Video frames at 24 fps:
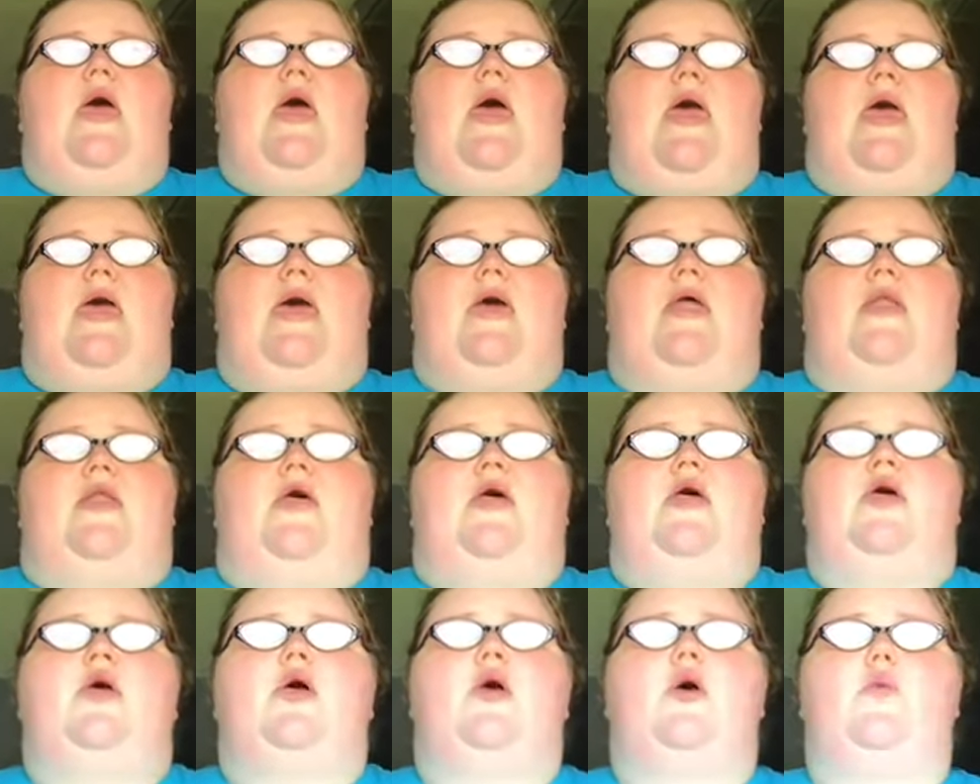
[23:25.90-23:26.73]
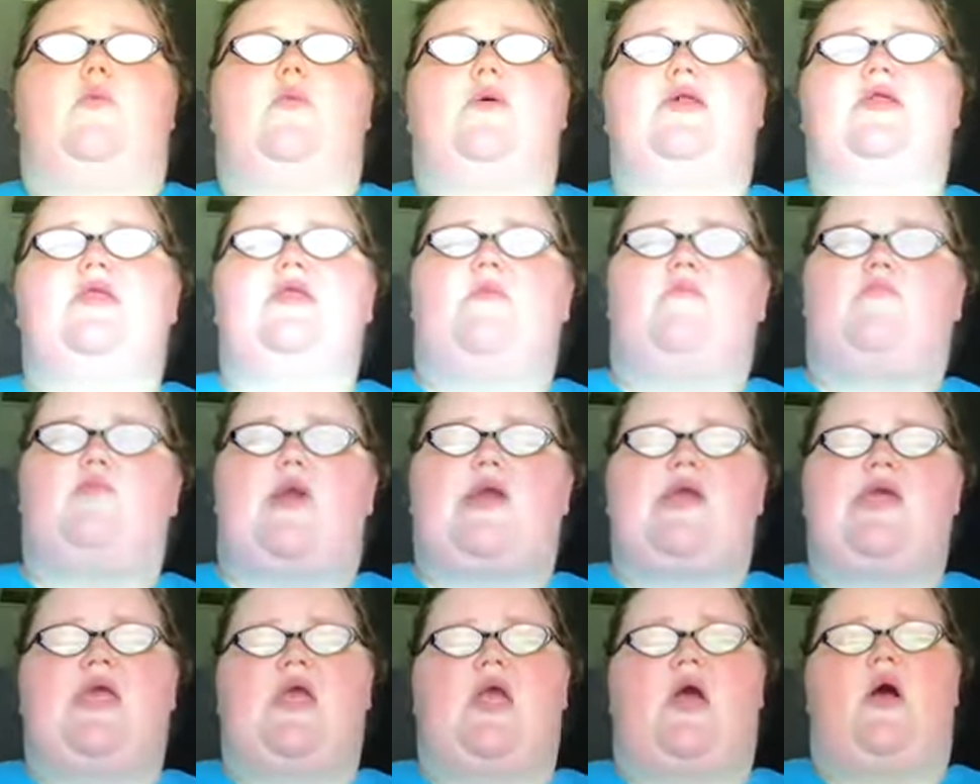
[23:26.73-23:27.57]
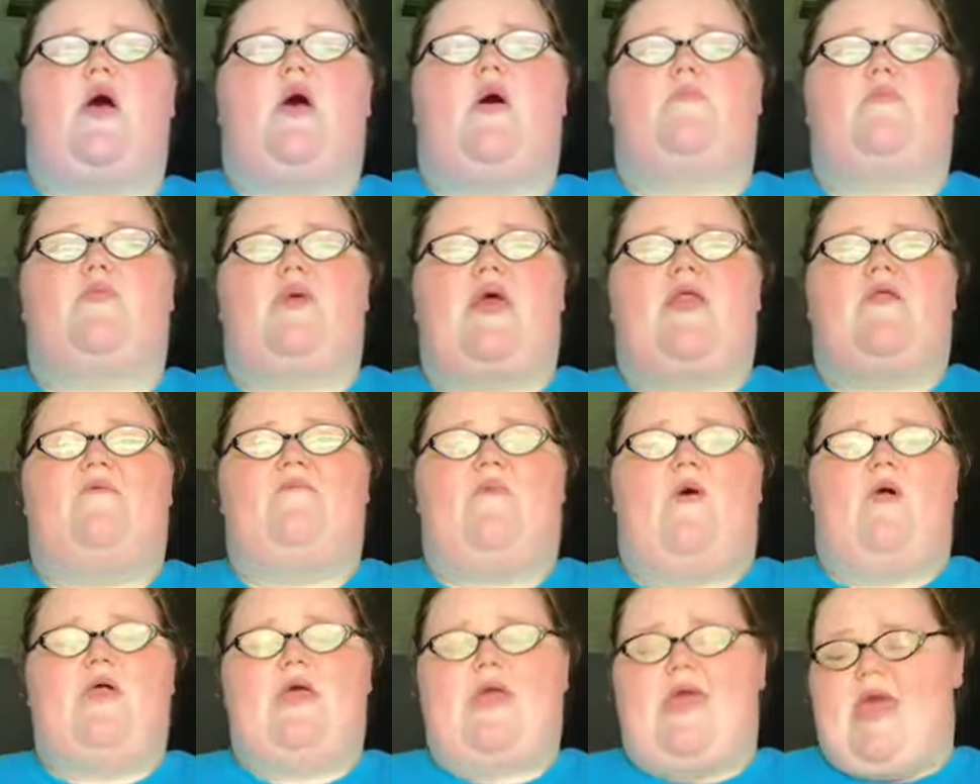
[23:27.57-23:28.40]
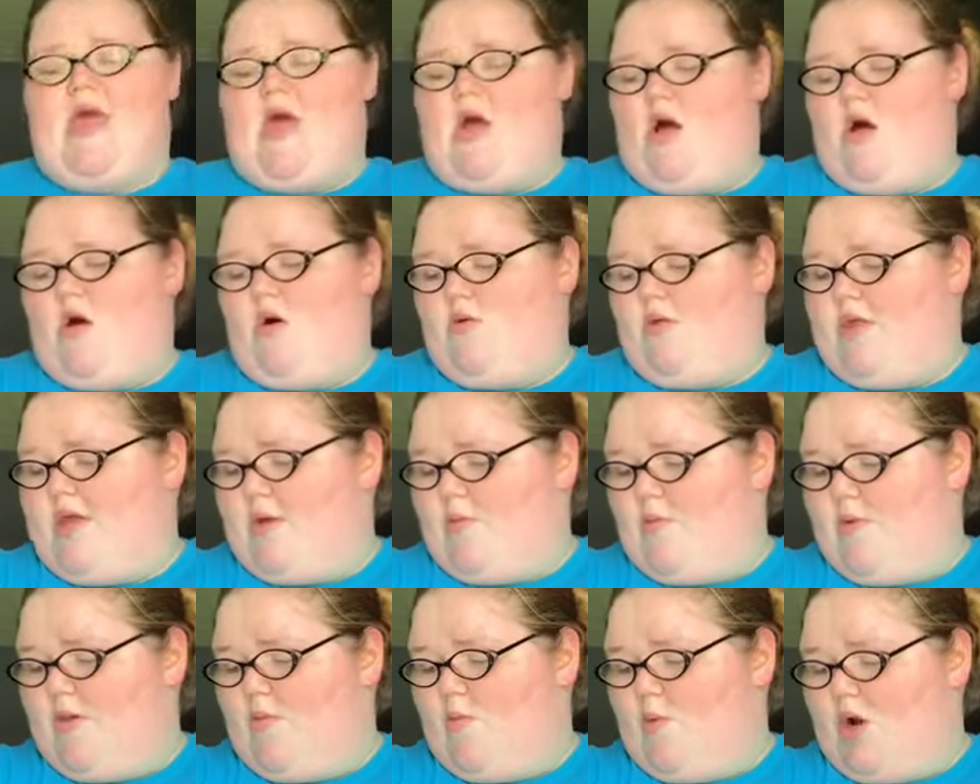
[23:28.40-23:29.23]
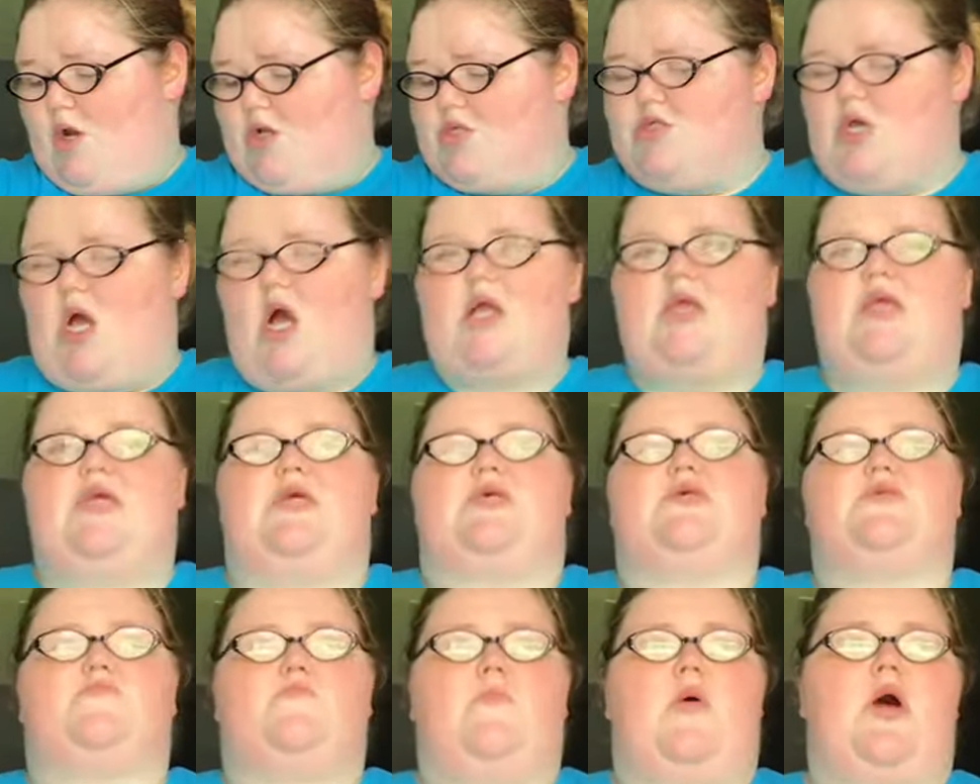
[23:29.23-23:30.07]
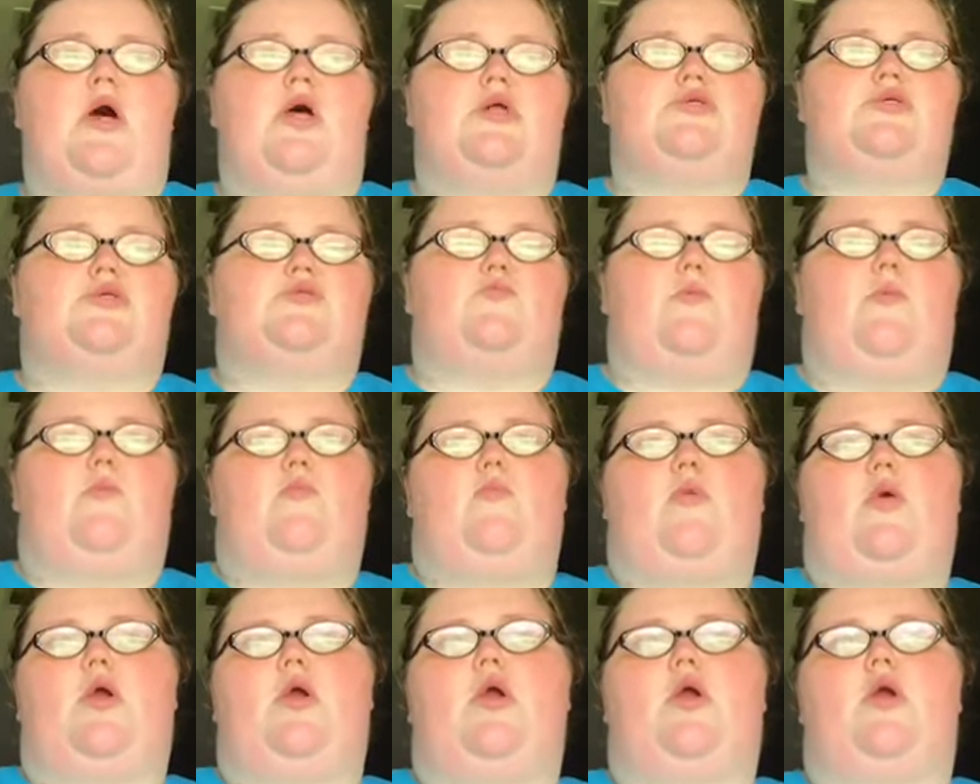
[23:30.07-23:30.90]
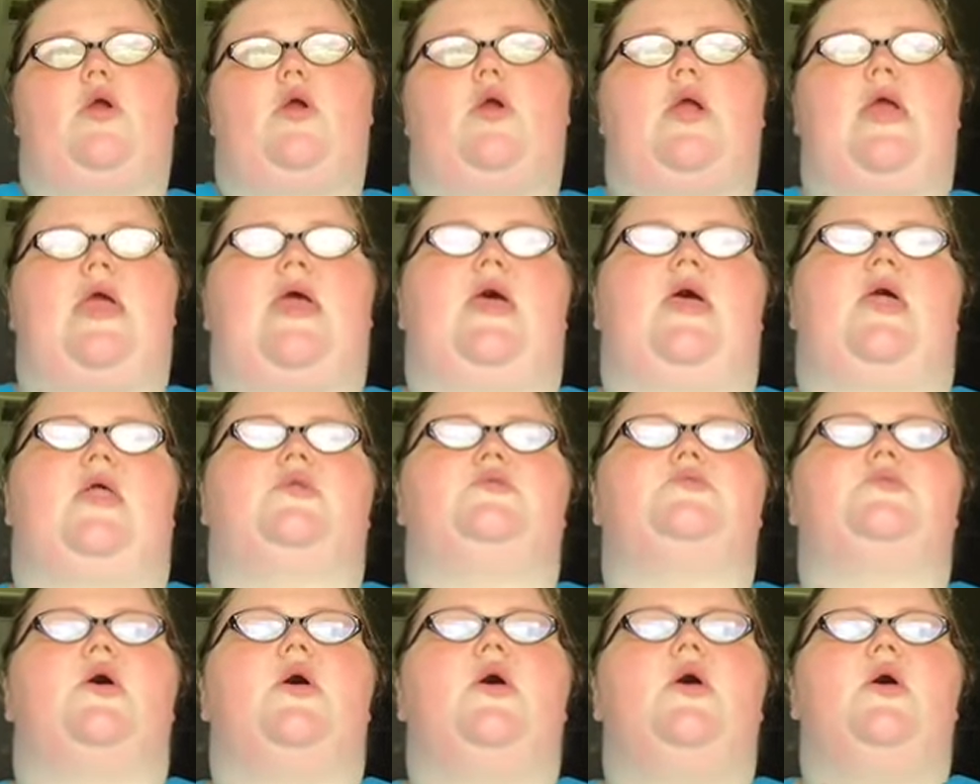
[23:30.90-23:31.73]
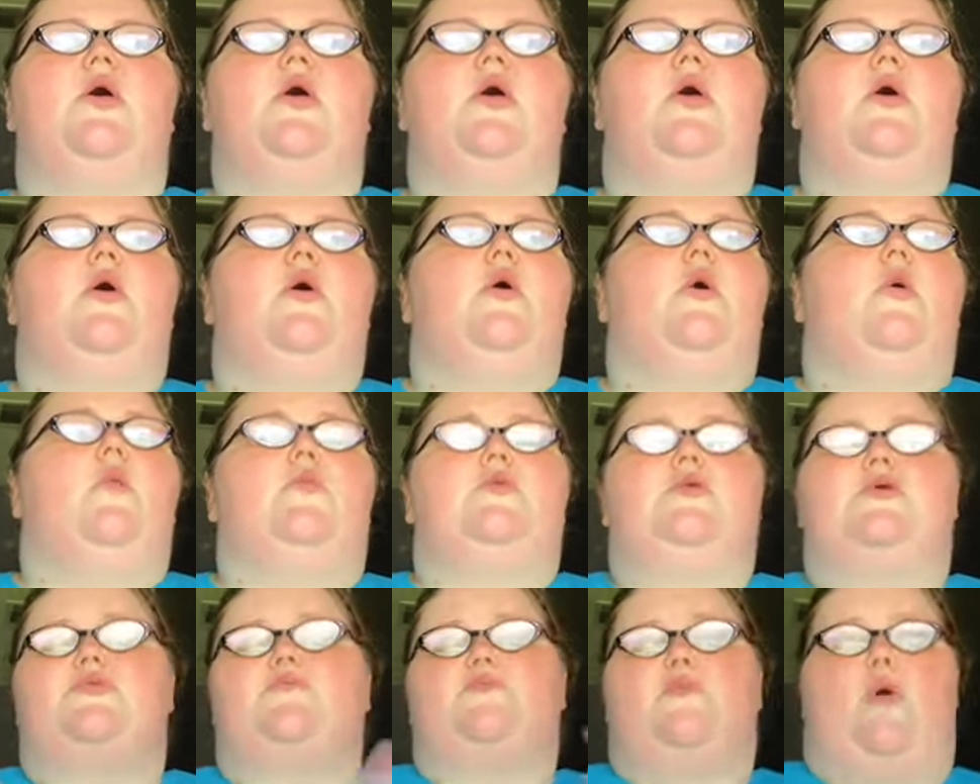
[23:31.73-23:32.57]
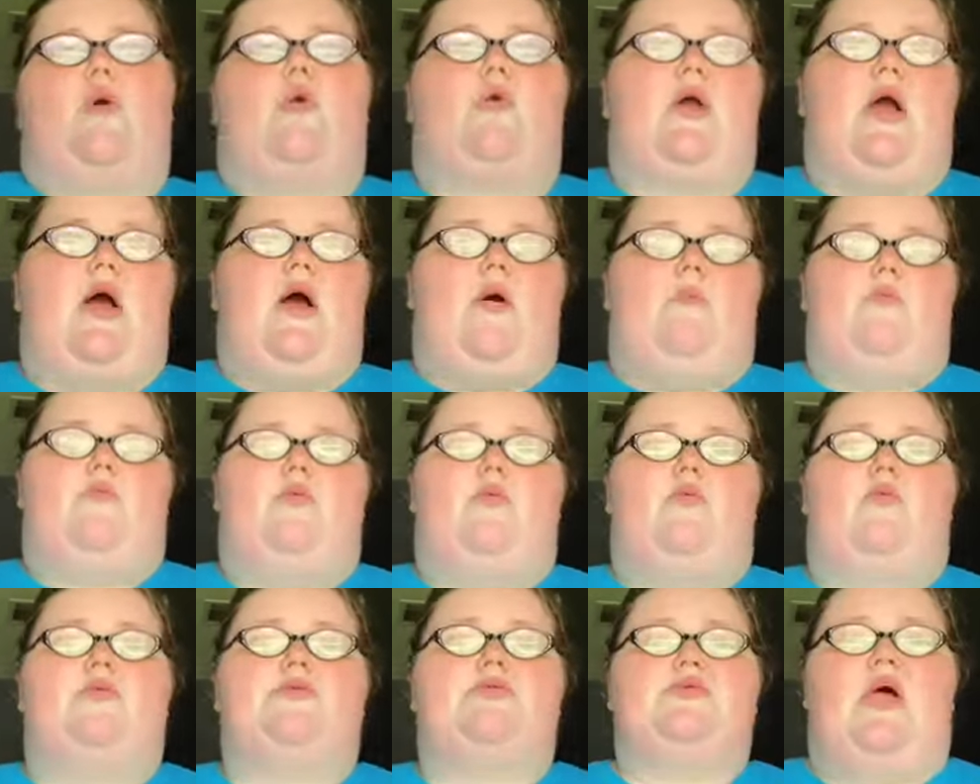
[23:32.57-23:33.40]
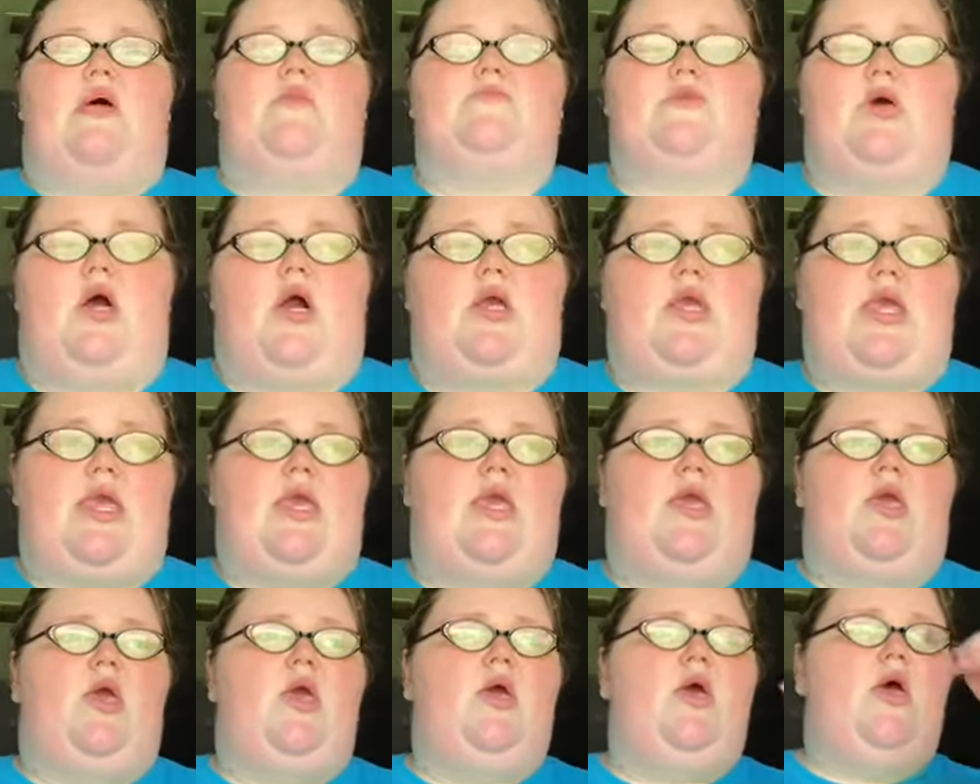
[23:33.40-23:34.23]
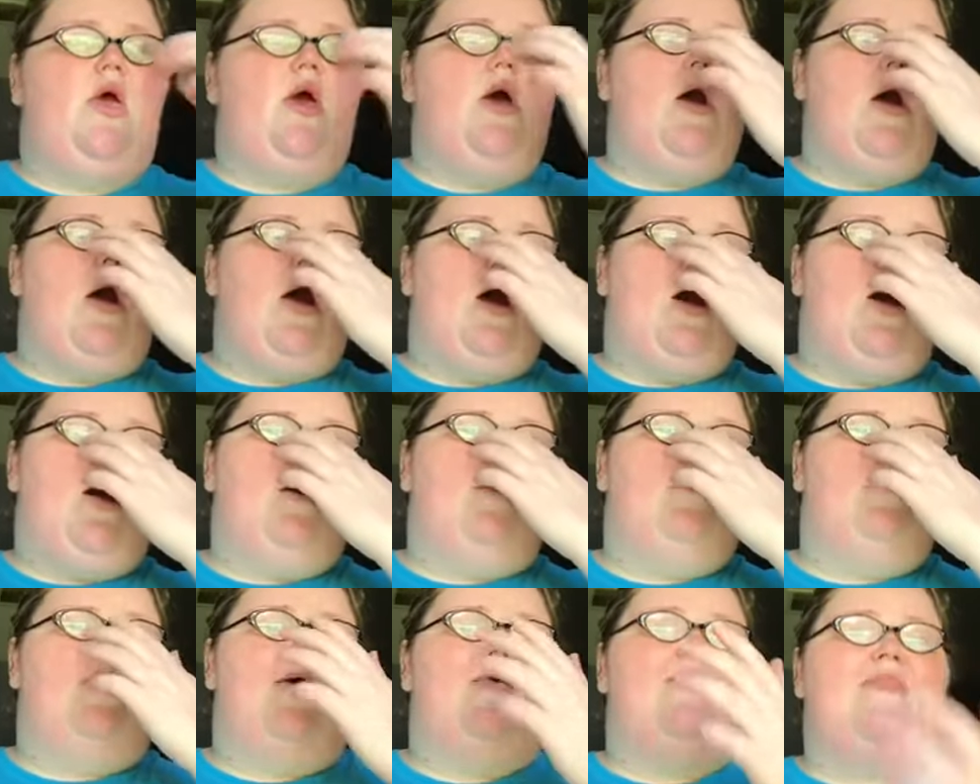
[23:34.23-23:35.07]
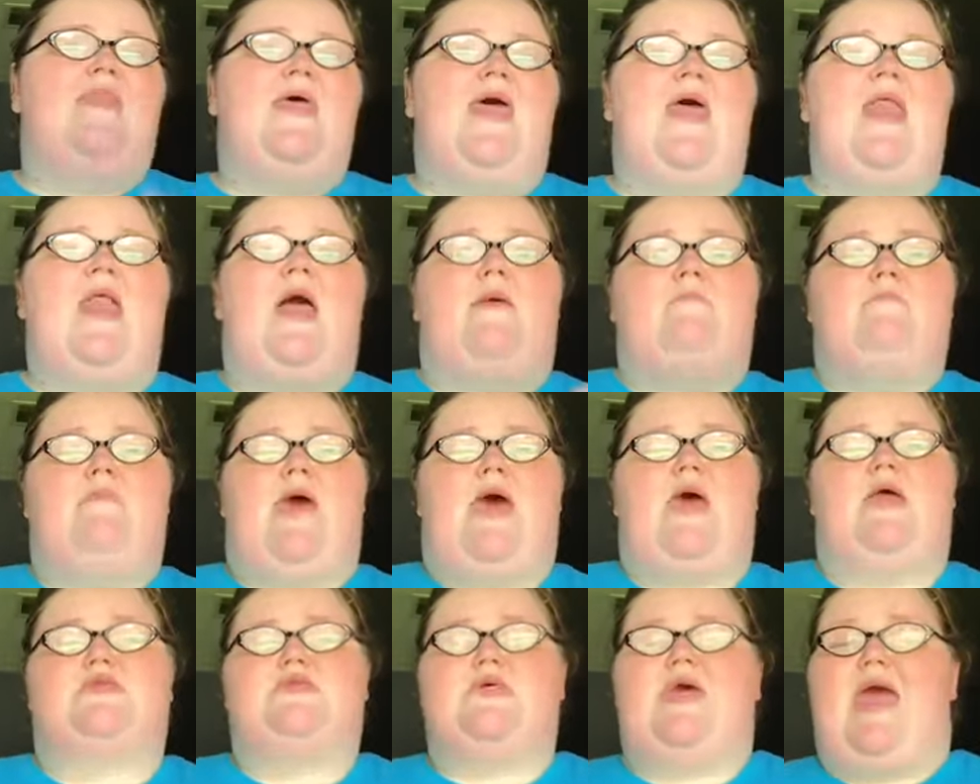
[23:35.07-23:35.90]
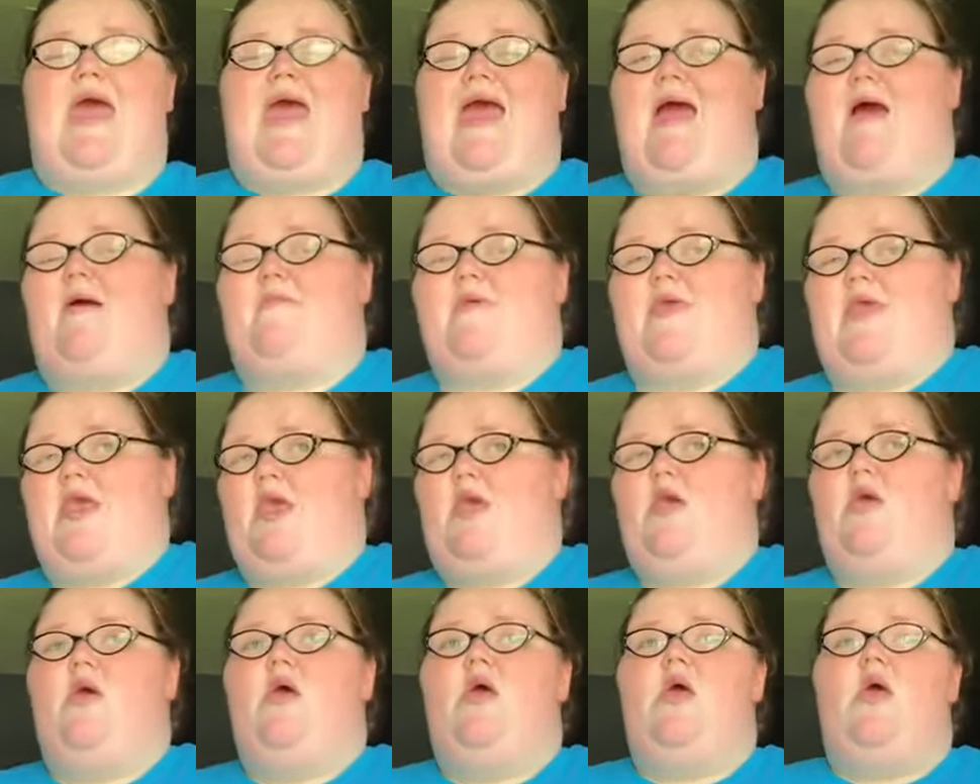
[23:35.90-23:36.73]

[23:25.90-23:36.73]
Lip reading: and we ended up breaking up, we had a falling out, like, we weren't talking as much as we were, and we just broke up, we stopped talking. And then I met Abby.